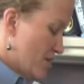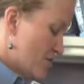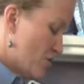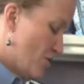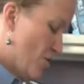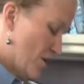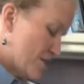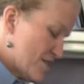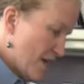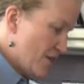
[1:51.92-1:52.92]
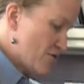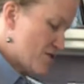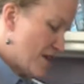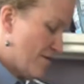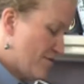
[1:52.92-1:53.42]
So you want to set
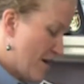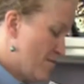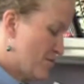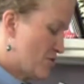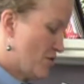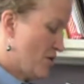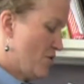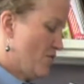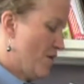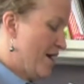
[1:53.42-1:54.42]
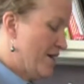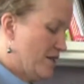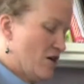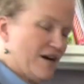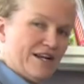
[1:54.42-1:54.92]
yourself up so that you're right
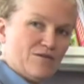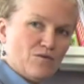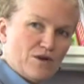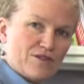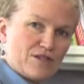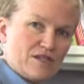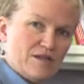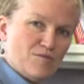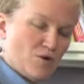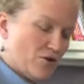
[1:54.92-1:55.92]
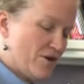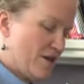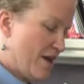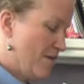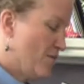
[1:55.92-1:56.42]
in line with the keyboard
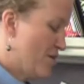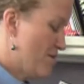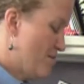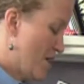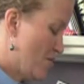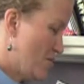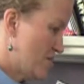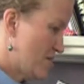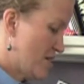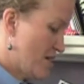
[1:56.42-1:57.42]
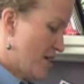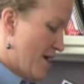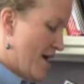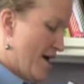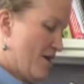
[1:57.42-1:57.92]
and with the mouse,
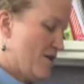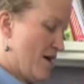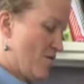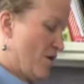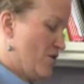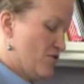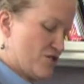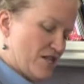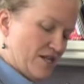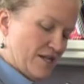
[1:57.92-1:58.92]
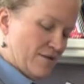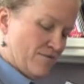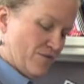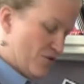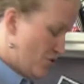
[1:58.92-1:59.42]
and that when you're sitting
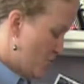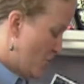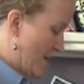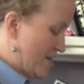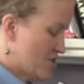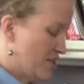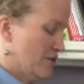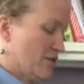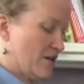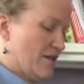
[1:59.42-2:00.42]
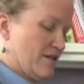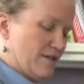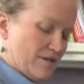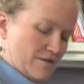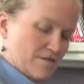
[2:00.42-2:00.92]
you should actually look
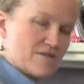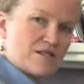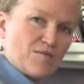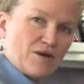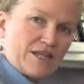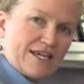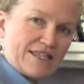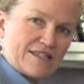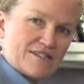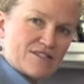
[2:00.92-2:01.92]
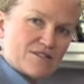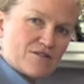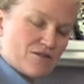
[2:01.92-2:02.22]
somewhat like this.